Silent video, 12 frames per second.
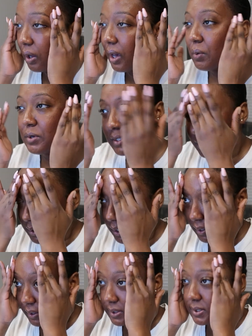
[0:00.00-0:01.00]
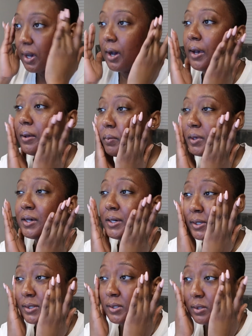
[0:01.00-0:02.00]
I wouldn't say the time,
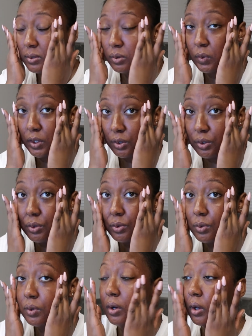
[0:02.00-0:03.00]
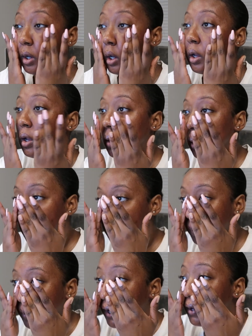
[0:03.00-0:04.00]
because when you
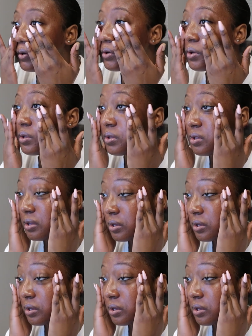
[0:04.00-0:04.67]
battle